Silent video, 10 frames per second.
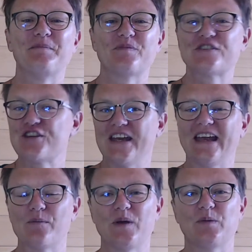so you can
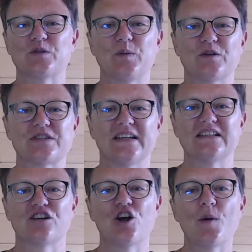get people to post it
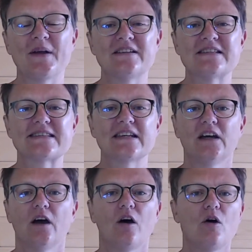into comments,
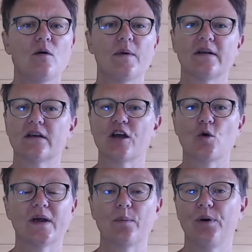or a
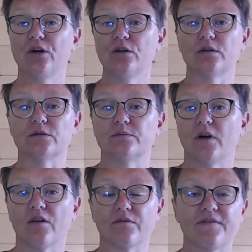quick poll
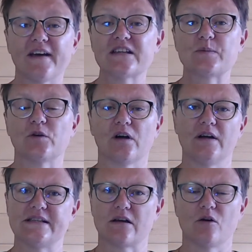on Facebook
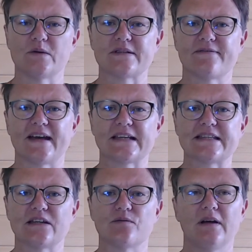is always
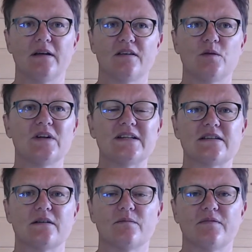effective. The one I did
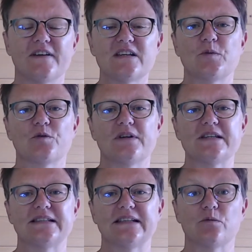on Facebook
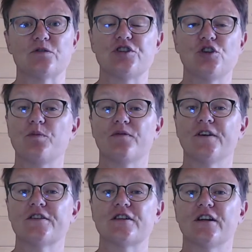recently was, do you
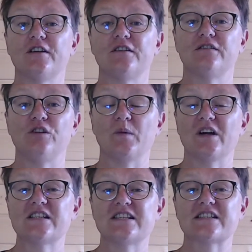prefer to learn new marketing